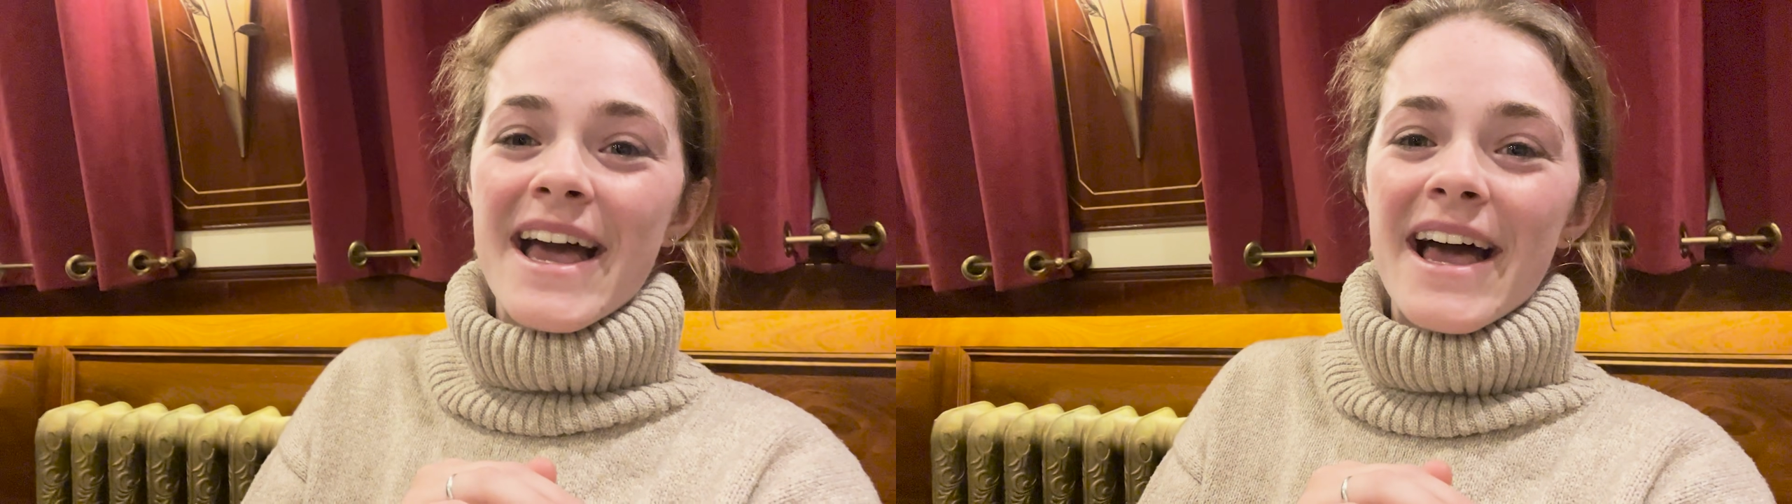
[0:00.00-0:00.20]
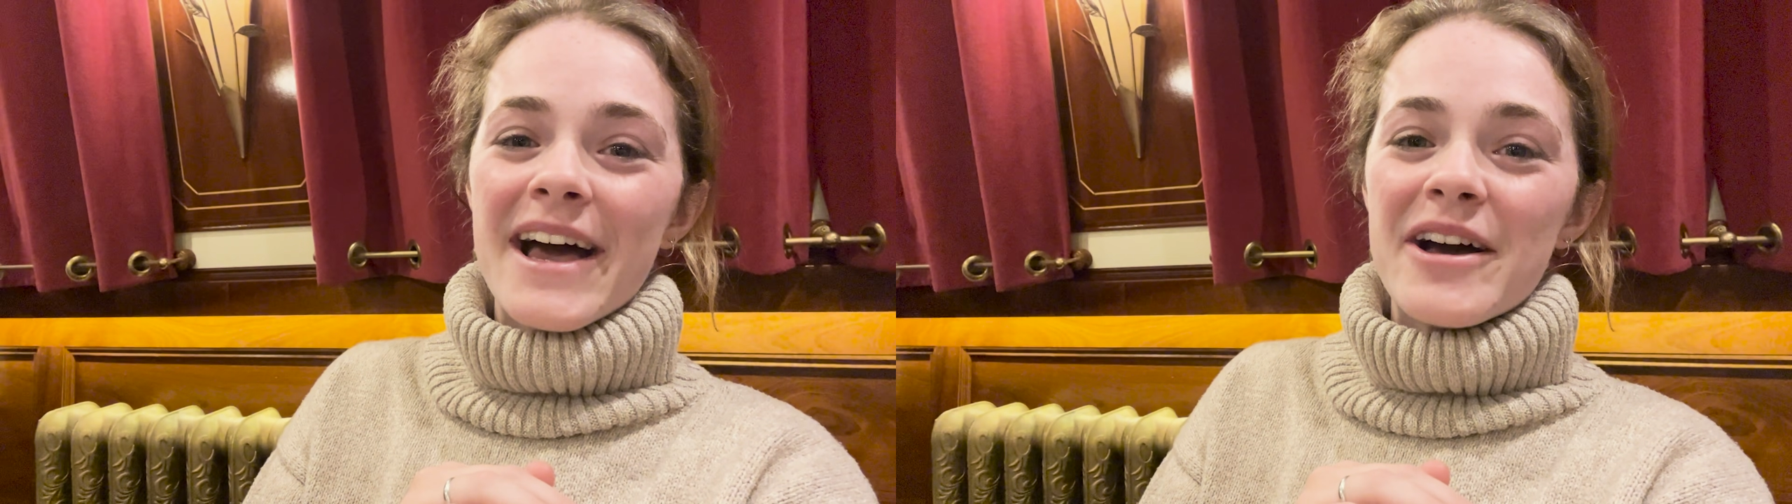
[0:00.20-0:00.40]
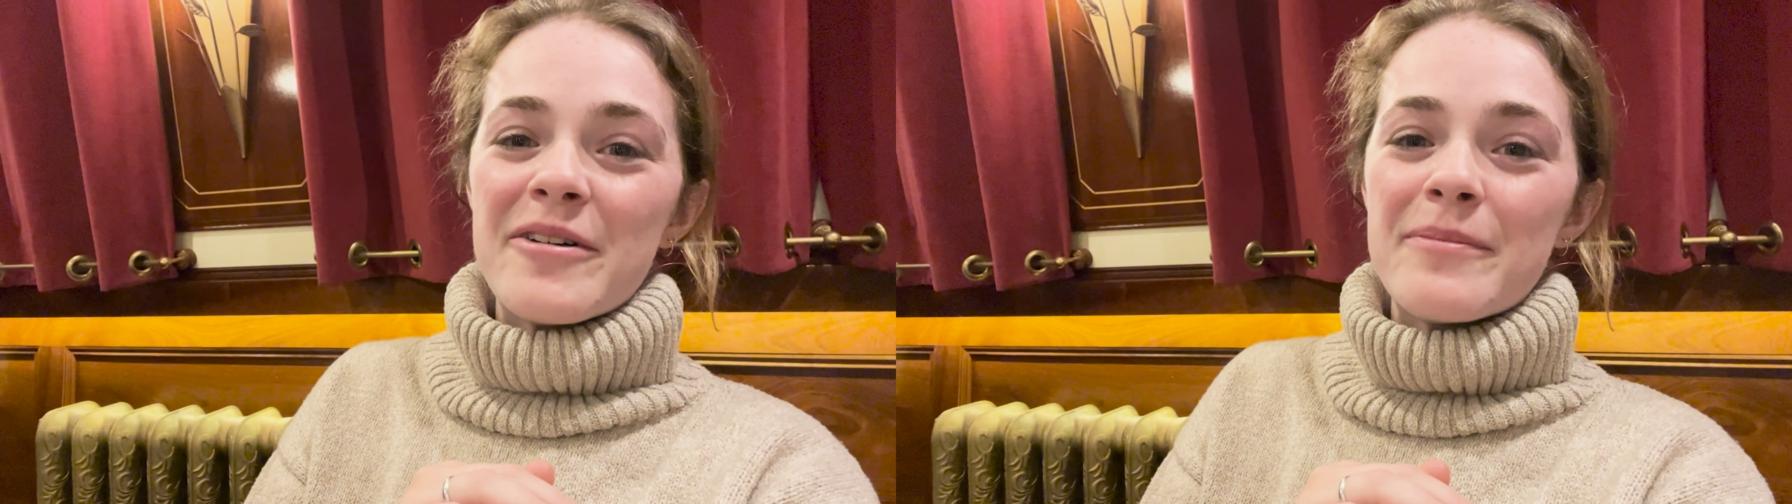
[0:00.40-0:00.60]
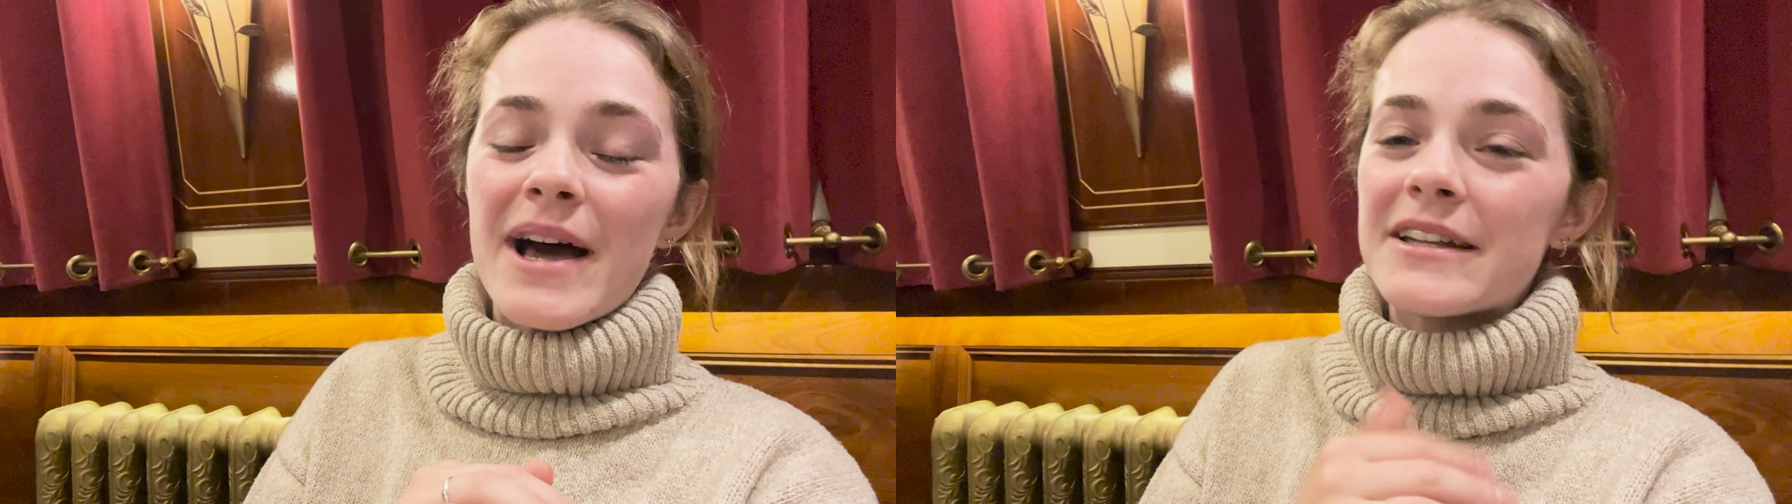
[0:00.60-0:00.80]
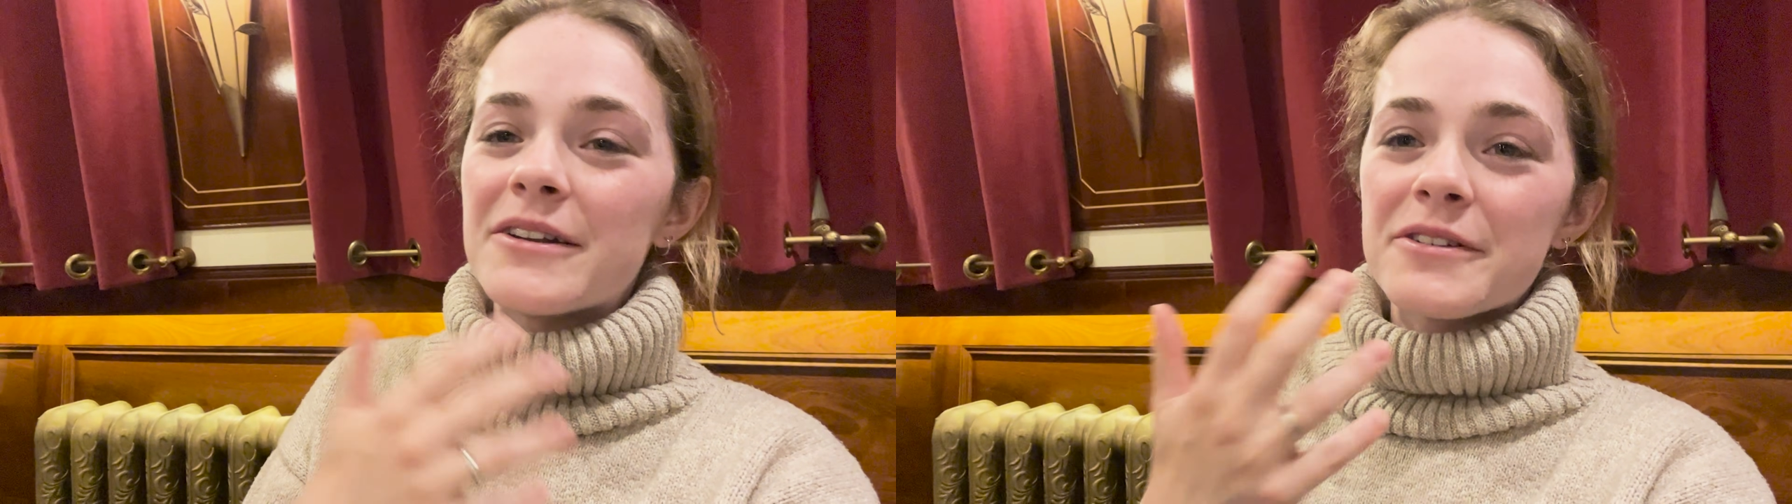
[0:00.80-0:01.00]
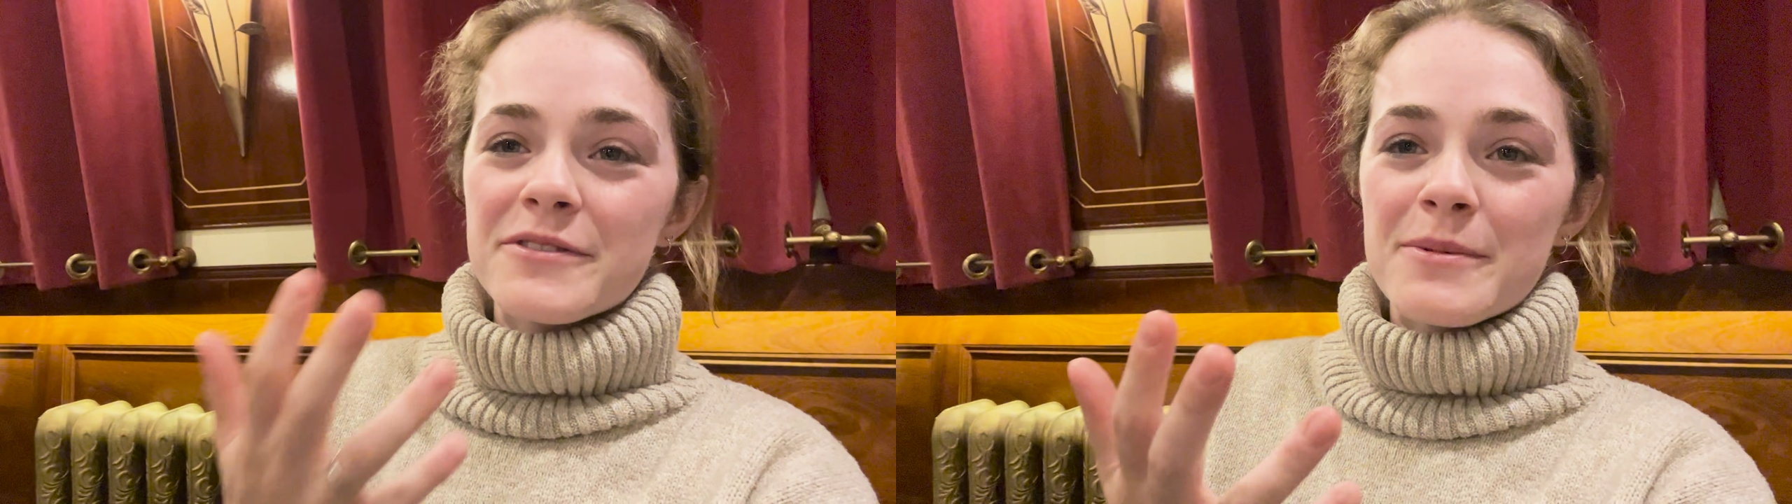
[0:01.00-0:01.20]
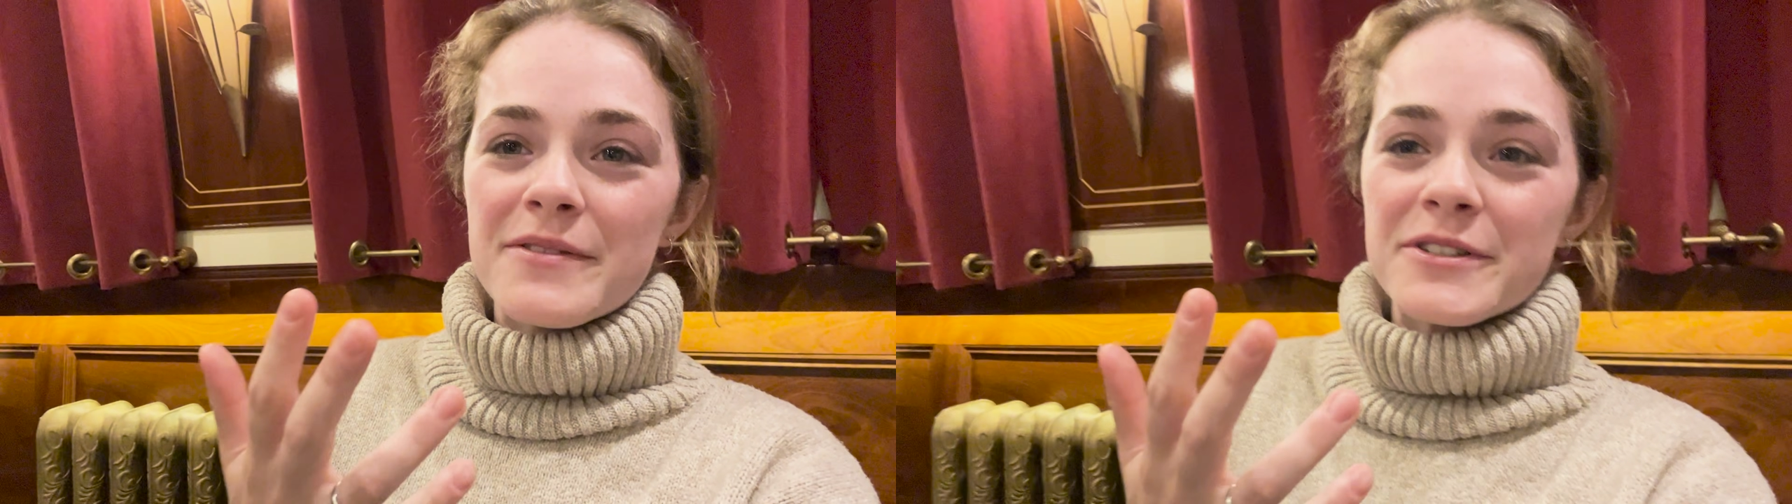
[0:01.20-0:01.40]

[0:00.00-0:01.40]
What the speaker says: And a lot of them I've